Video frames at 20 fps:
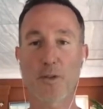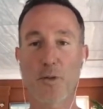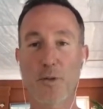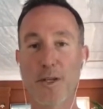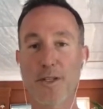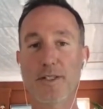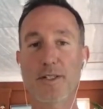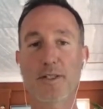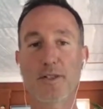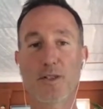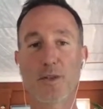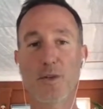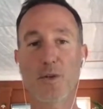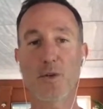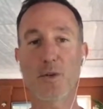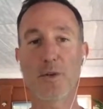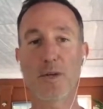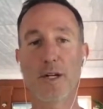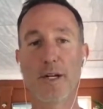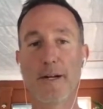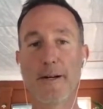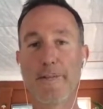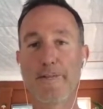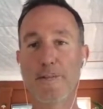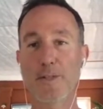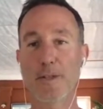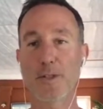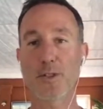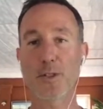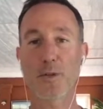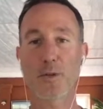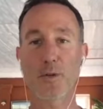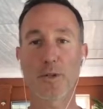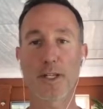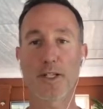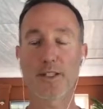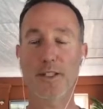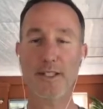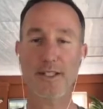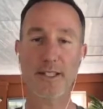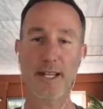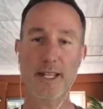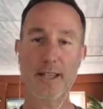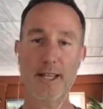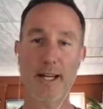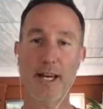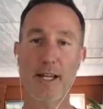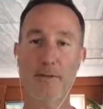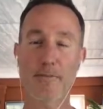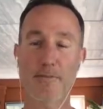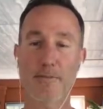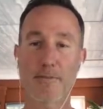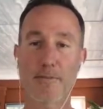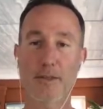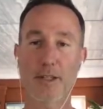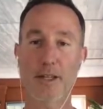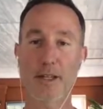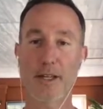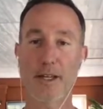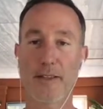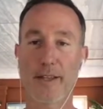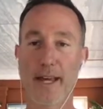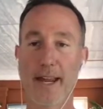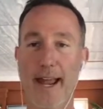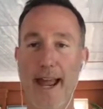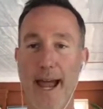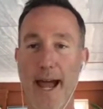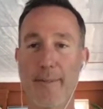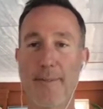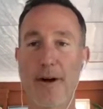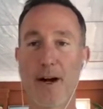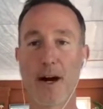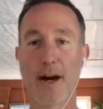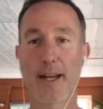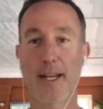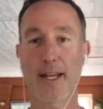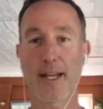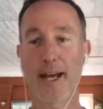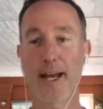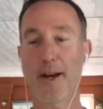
So what does this do? So it's just like that app, Honey.